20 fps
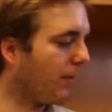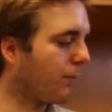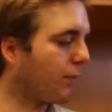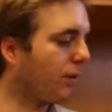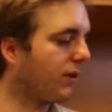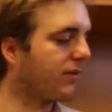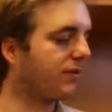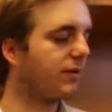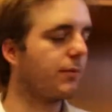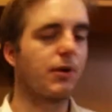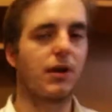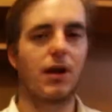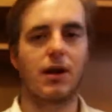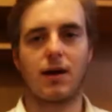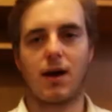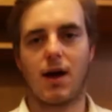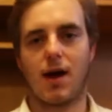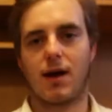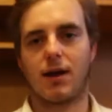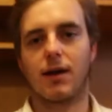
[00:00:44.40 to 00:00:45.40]
dissimulate
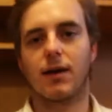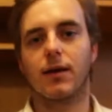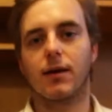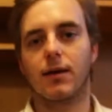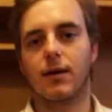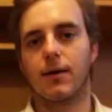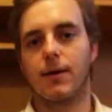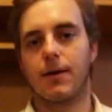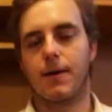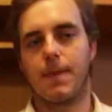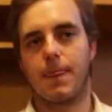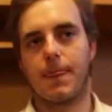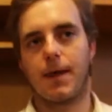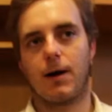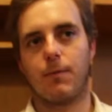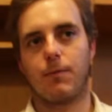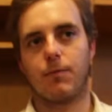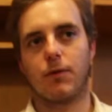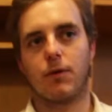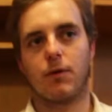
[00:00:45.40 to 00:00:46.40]
a hanging.
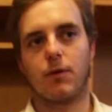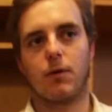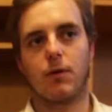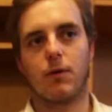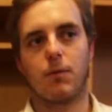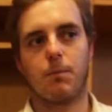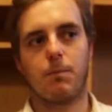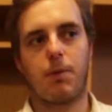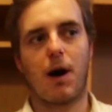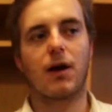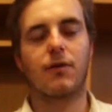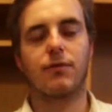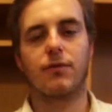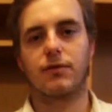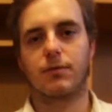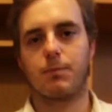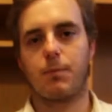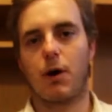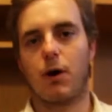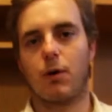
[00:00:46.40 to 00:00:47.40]
Part of
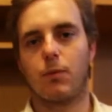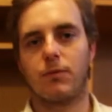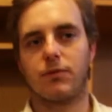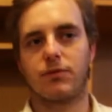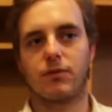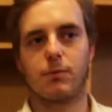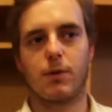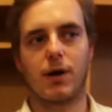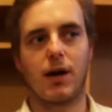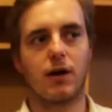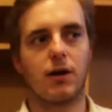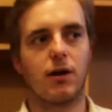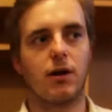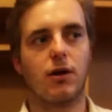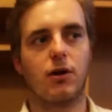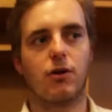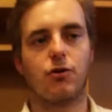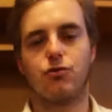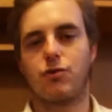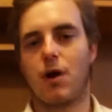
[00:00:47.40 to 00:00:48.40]
this poem is about
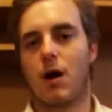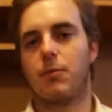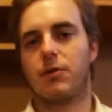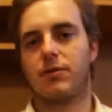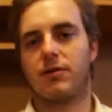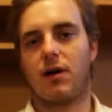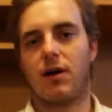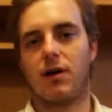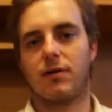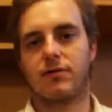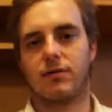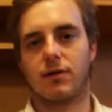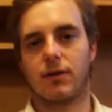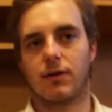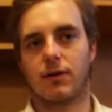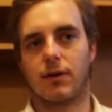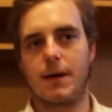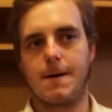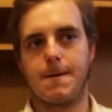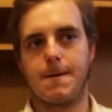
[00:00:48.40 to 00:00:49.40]
dramatizing